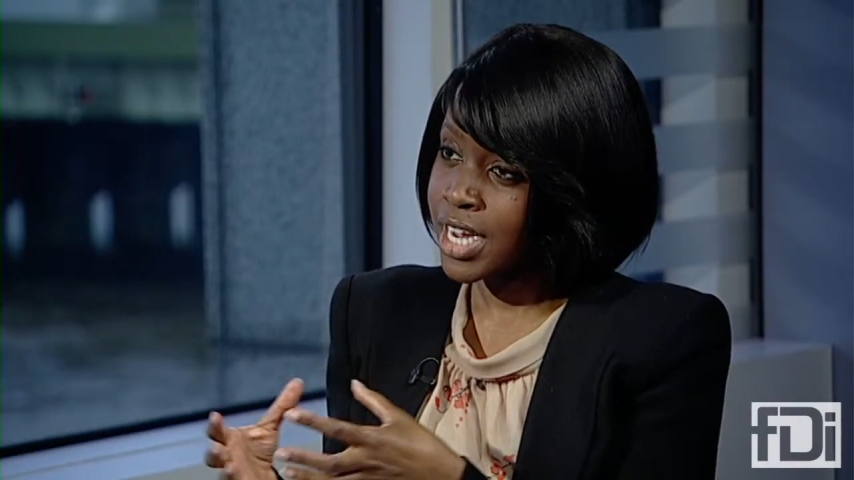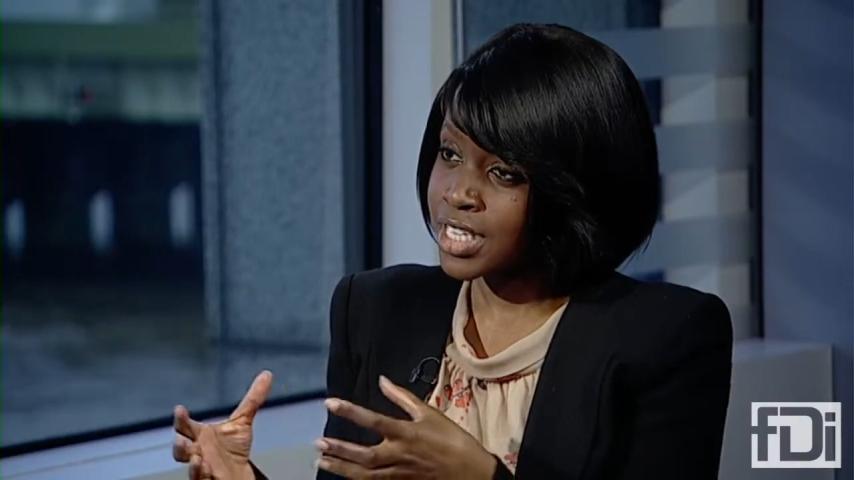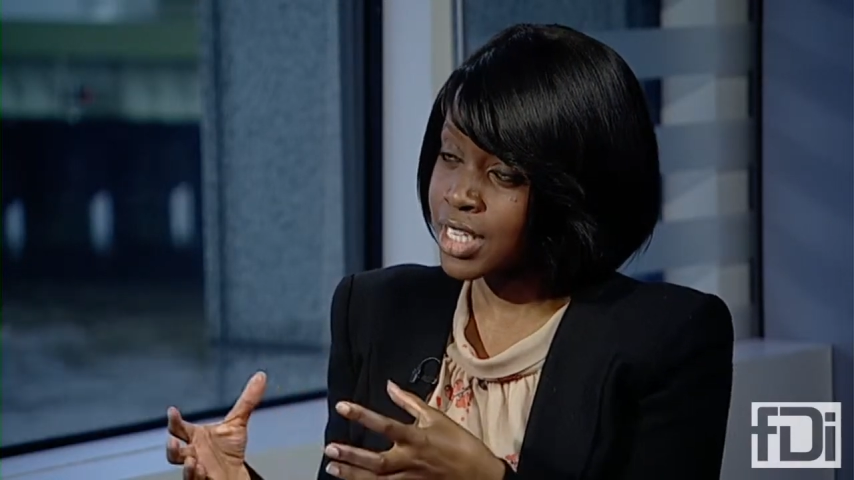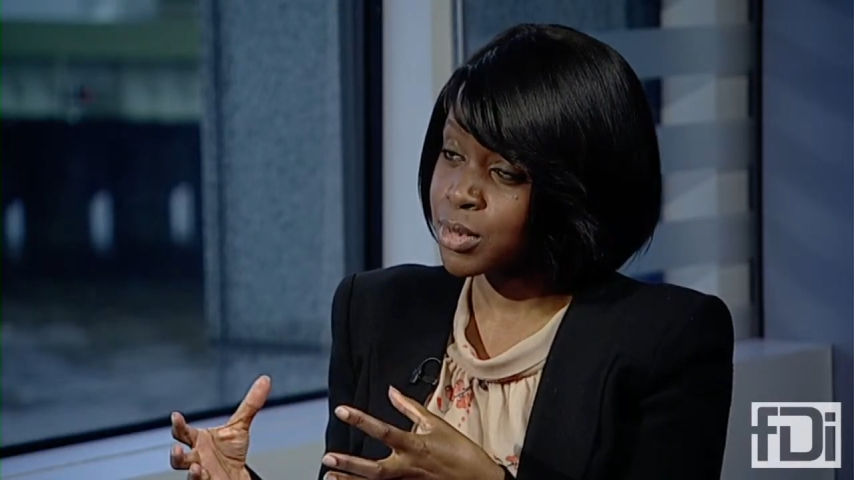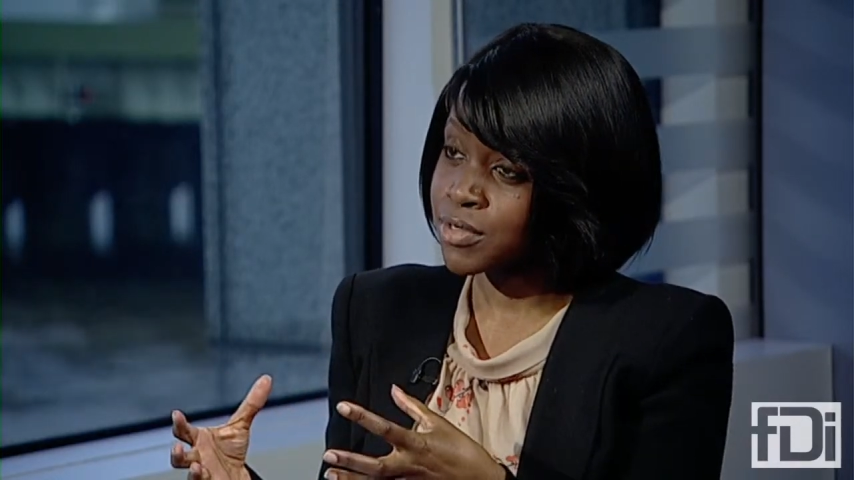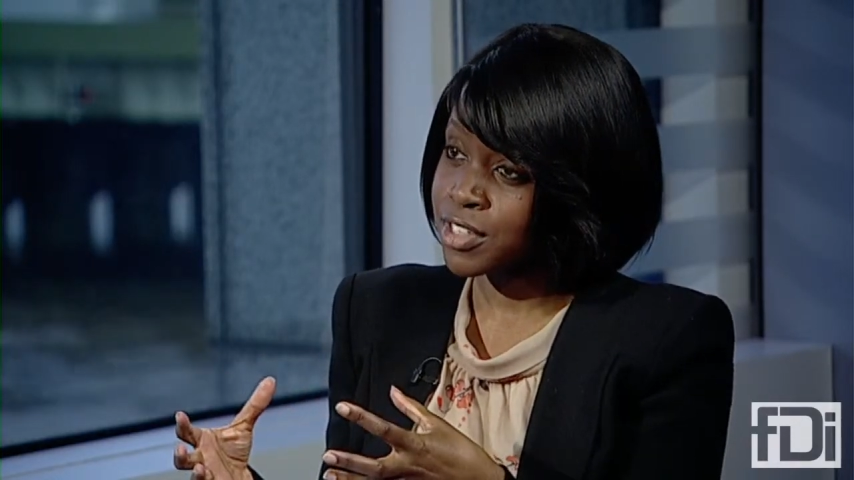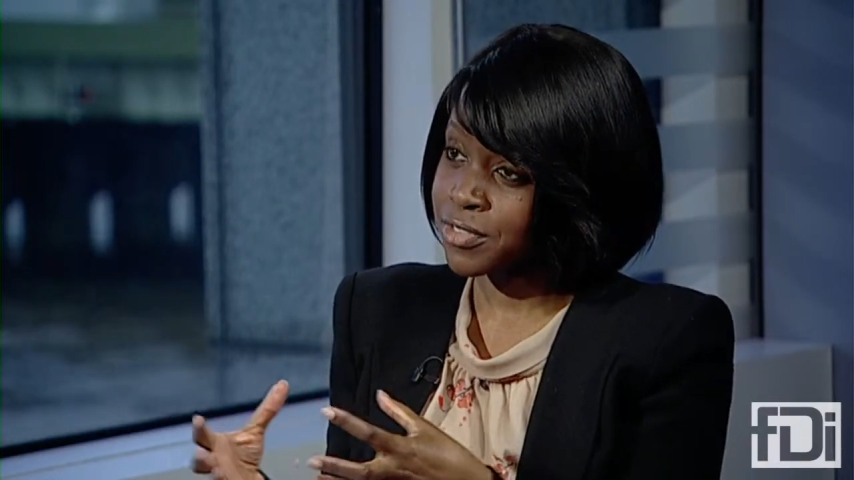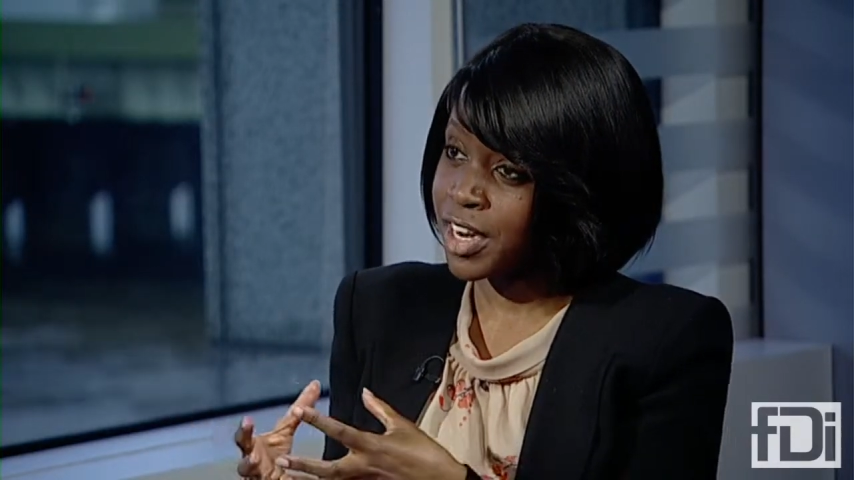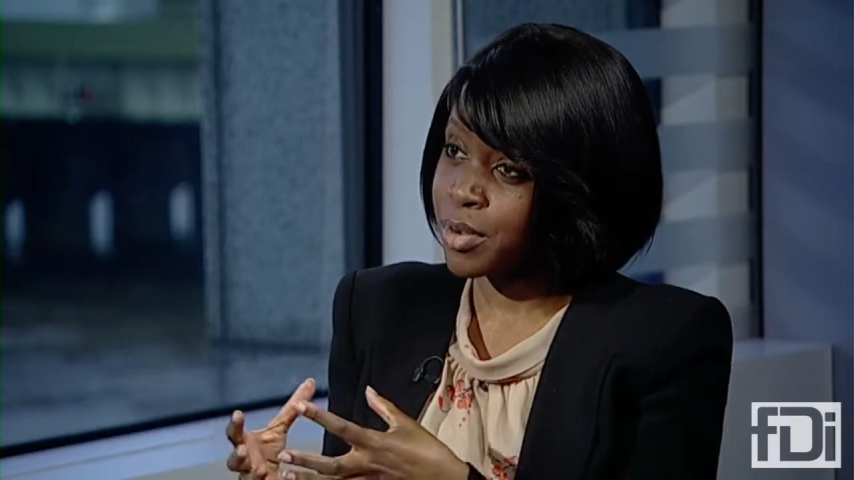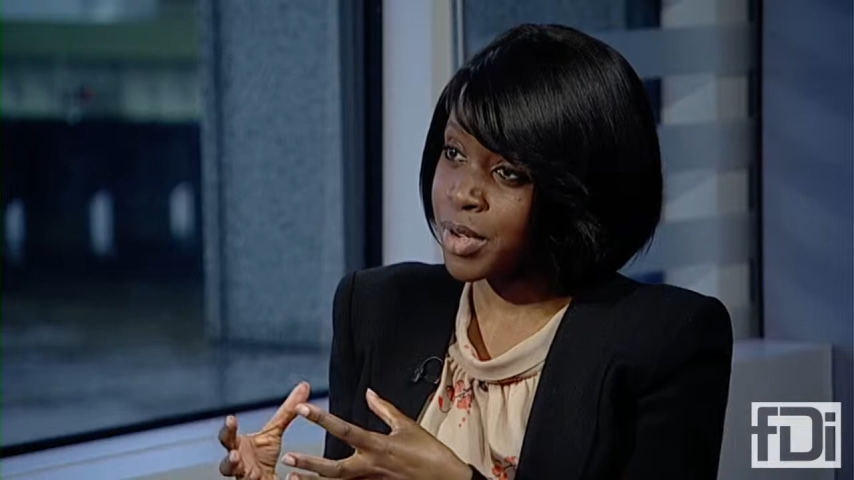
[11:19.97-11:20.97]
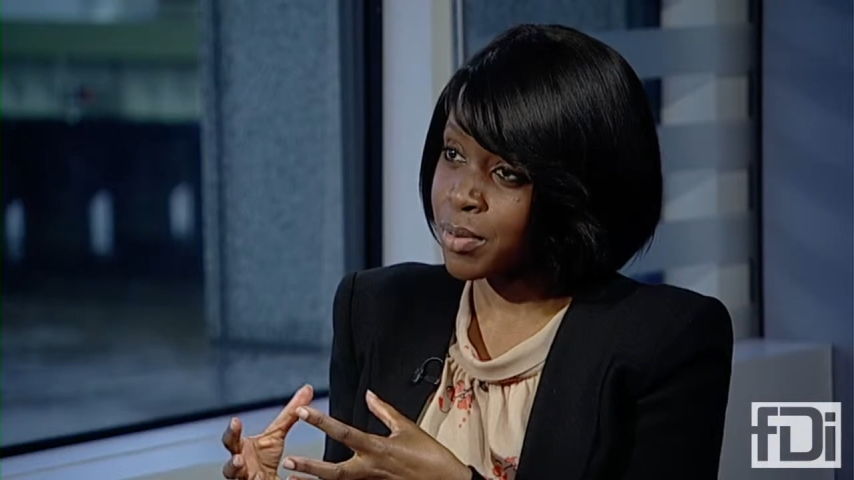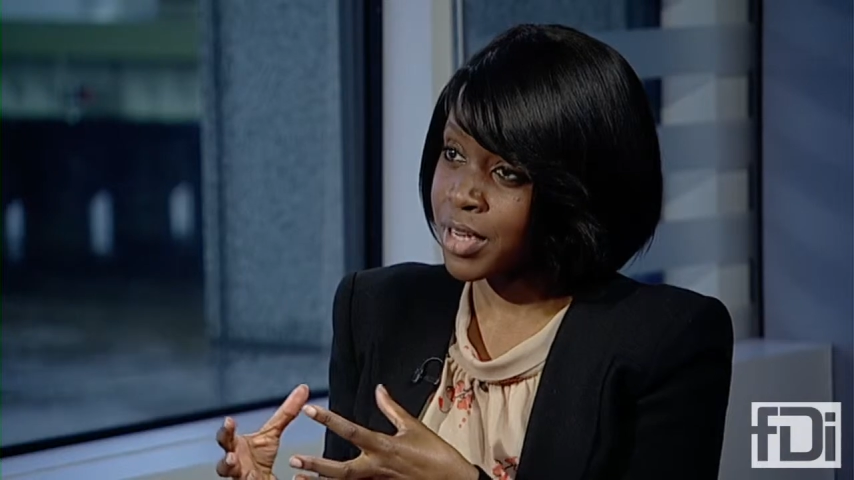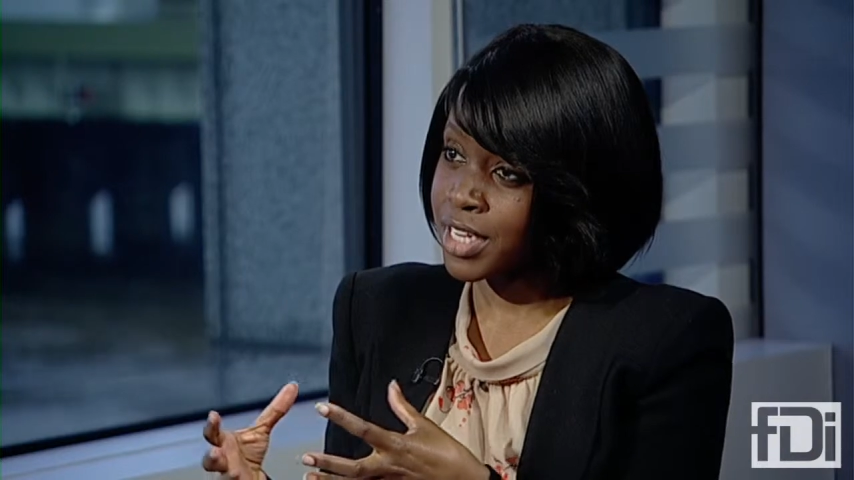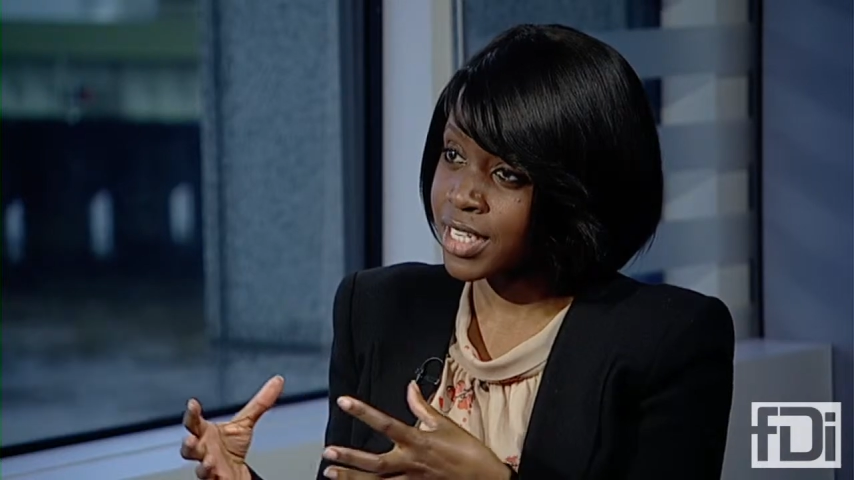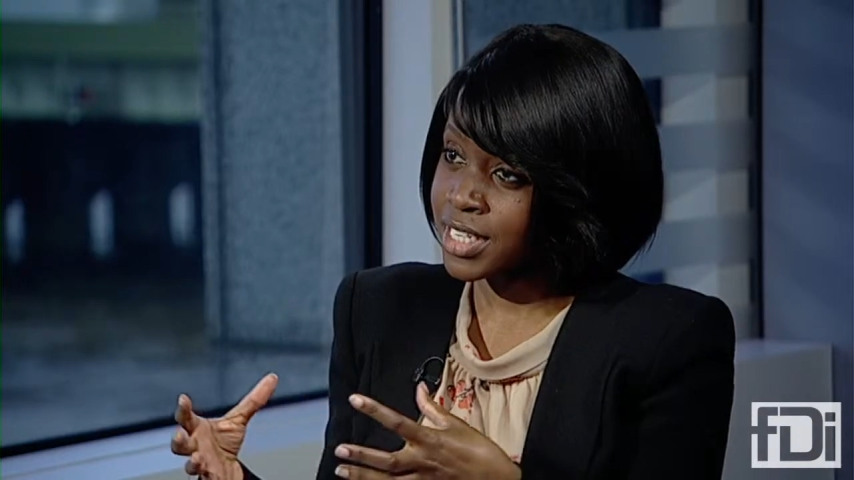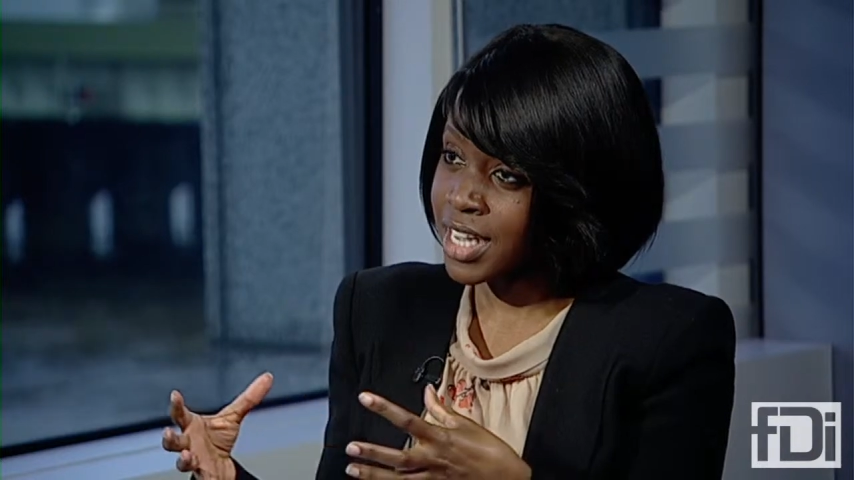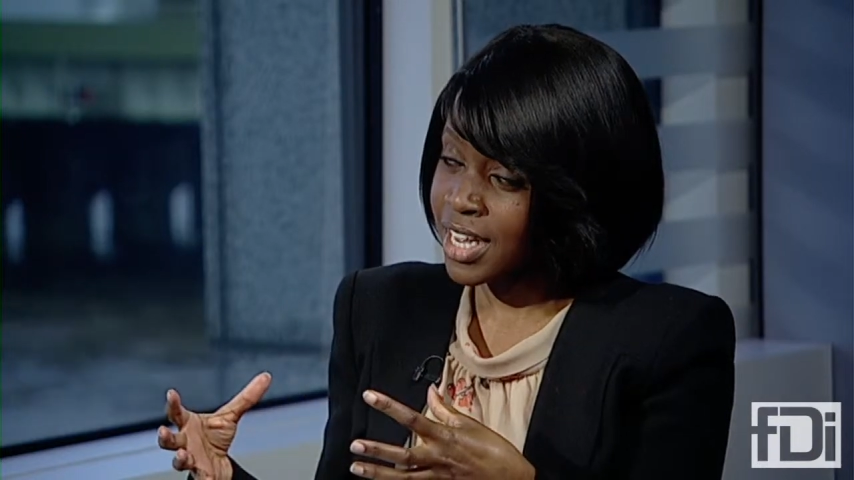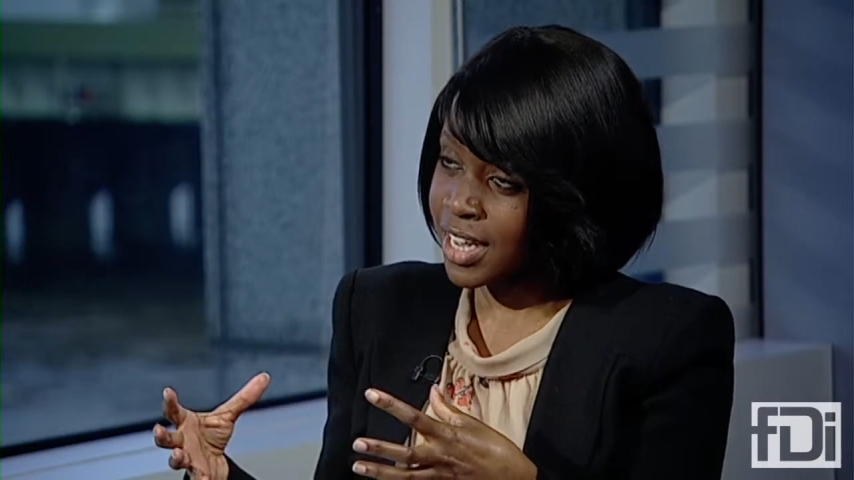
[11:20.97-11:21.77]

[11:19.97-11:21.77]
in terms of development, because